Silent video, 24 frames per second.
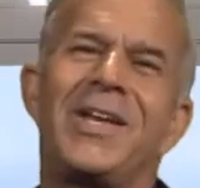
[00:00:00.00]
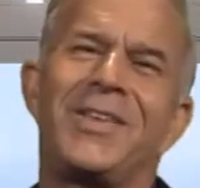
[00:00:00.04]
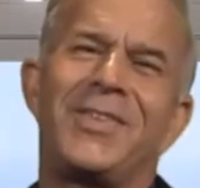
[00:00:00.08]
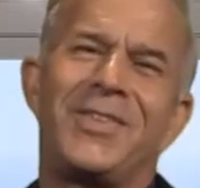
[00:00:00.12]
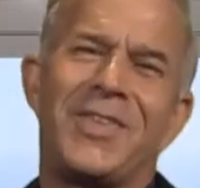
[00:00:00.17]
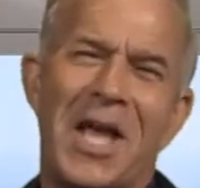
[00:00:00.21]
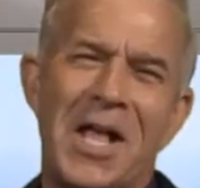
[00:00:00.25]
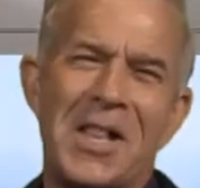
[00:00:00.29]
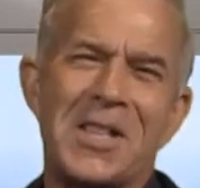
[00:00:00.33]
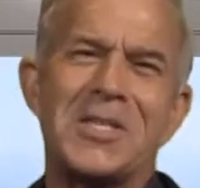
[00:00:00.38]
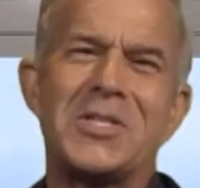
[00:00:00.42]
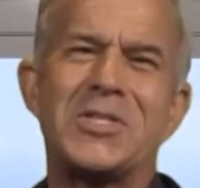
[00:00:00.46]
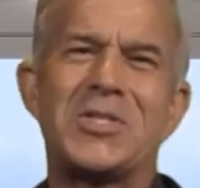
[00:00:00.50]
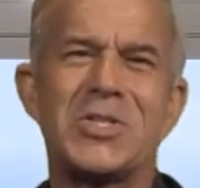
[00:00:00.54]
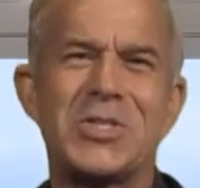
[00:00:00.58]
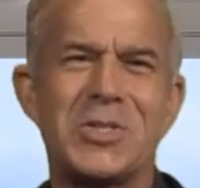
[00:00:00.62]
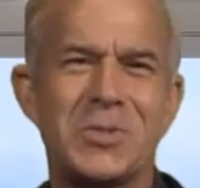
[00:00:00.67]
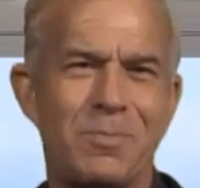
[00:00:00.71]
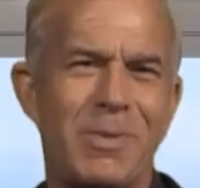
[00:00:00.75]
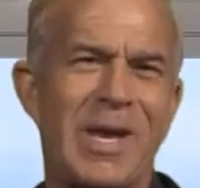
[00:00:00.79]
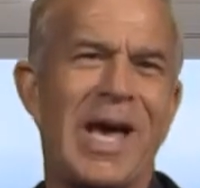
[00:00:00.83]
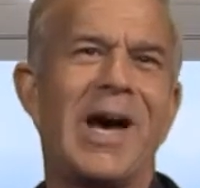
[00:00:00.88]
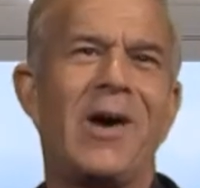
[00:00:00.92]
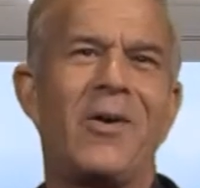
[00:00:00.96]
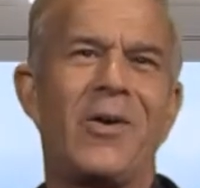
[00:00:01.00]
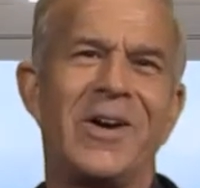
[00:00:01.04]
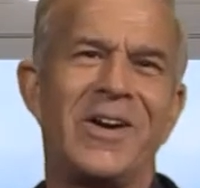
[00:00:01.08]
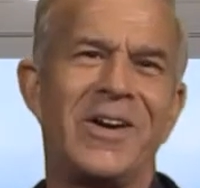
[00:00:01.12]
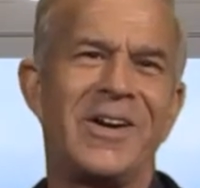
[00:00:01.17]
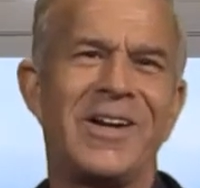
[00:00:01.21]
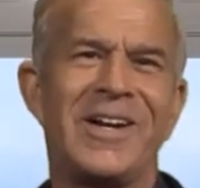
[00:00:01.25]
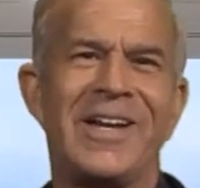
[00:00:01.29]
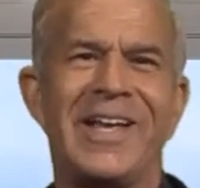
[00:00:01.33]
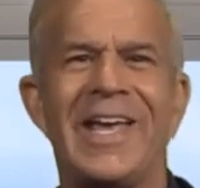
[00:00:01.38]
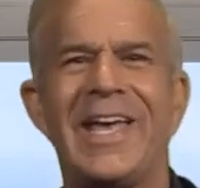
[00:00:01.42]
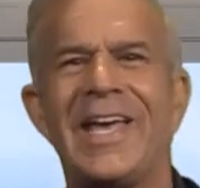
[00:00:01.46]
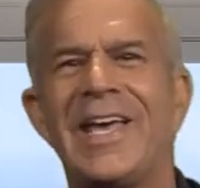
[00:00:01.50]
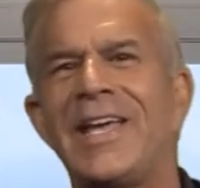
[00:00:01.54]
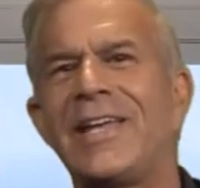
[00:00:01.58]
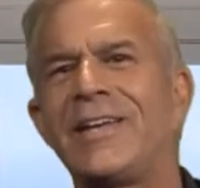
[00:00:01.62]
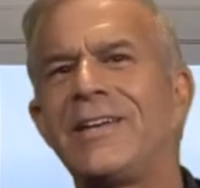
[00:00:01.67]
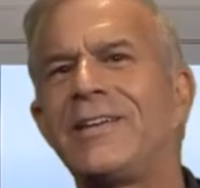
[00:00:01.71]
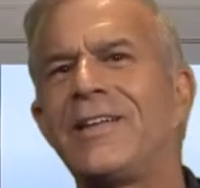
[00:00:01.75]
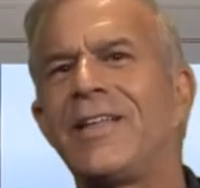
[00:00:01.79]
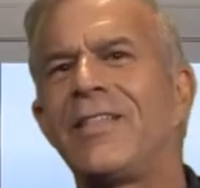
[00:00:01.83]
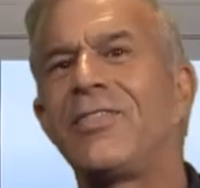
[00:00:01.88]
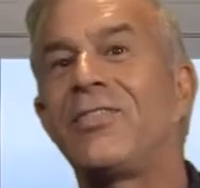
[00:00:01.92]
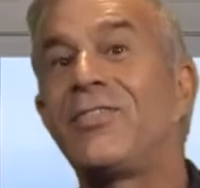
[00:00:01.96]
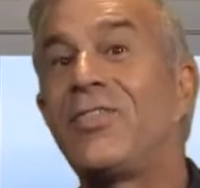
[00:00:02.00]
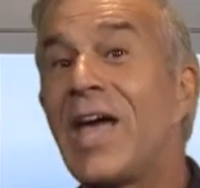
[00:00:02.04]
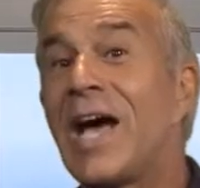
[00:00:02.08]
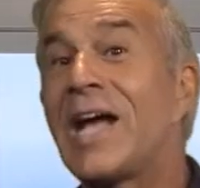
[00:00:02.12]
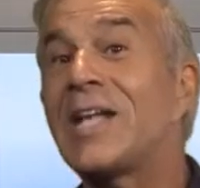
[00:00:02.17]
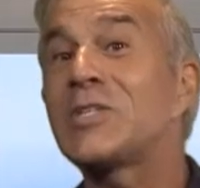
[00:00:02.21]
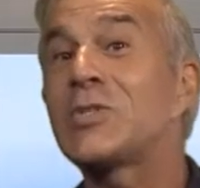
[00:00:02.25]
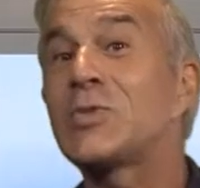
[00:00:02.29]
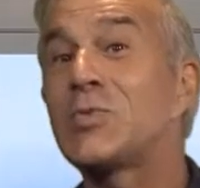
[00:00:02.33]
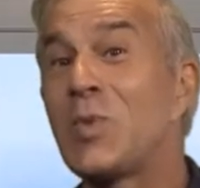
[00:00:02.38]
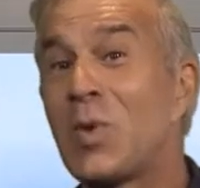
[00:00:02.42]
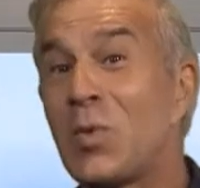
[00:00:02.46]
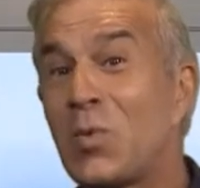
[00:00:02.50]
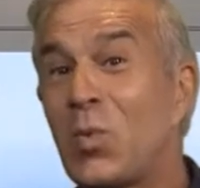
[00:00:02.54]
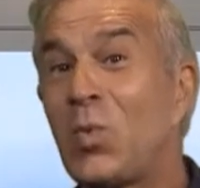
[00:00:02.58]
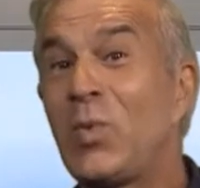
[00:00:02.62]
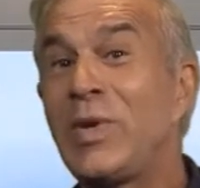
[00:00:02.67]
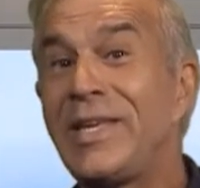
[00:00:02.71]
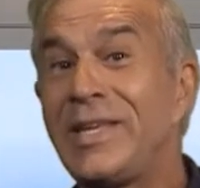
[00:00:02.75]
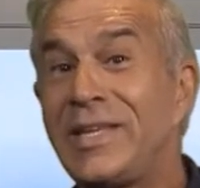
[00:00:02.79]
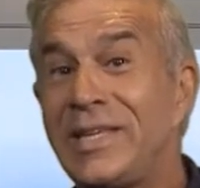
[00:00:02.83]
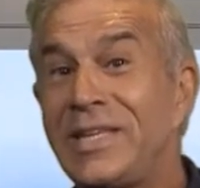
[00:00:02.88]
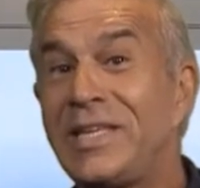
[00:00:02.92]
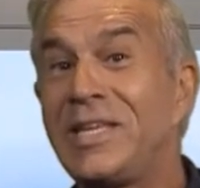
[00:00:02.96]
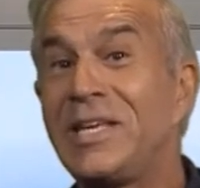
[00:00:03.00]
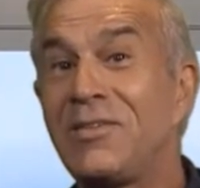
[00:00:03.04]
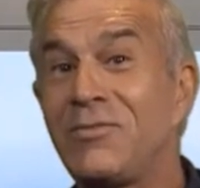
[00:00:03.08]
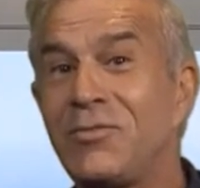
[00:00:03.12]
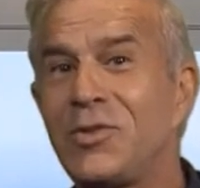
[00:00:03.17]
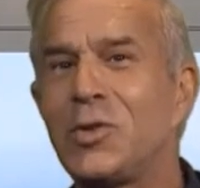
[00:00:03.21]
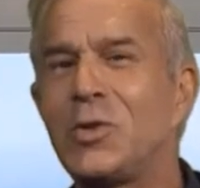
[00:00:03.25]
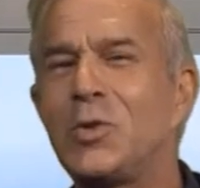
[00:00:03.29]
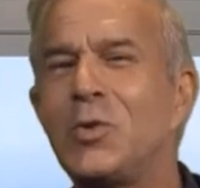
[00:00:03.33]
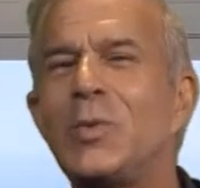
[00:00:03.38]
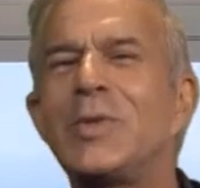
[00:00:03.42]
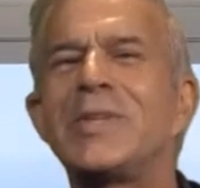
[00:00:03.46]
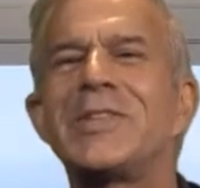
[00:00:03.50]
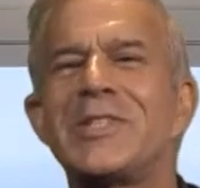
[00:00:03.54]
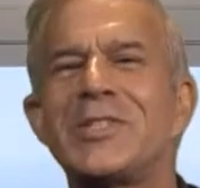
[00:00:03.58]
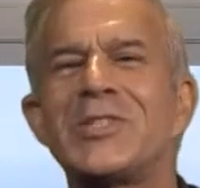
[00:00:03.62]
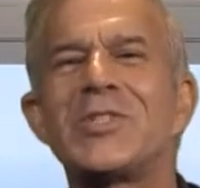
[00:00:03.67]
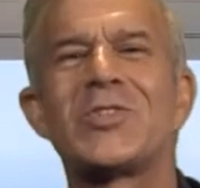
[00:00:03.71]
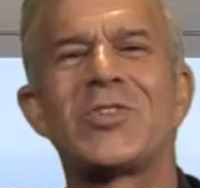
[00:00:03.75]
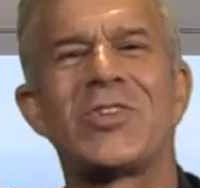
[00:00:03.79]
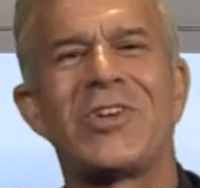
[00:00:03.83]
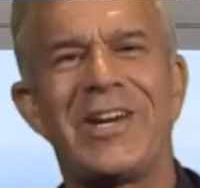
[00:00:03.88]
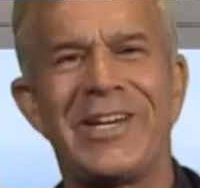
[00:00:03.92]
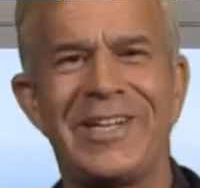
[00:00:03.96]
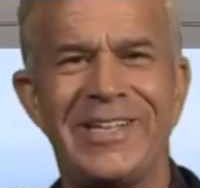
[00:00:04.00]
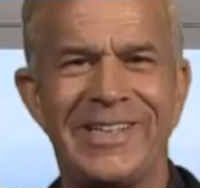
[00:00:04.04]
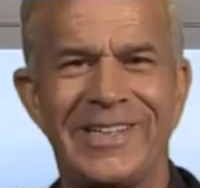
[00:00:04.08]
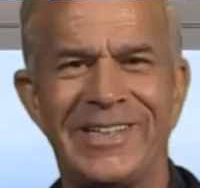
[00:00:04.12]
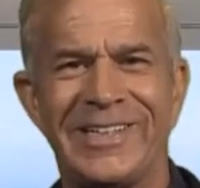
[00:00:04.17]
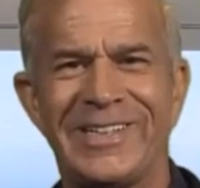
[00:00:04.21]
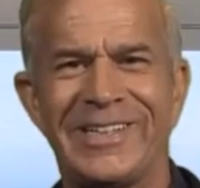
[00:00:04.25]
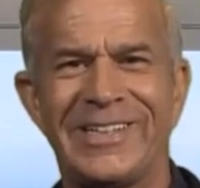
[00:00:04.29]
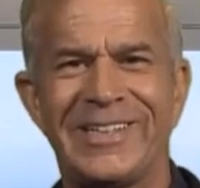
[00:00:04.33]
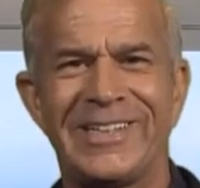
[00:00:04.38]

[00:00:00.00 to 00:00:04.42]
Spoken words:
Knowledge is power, and that's what we give you with this training.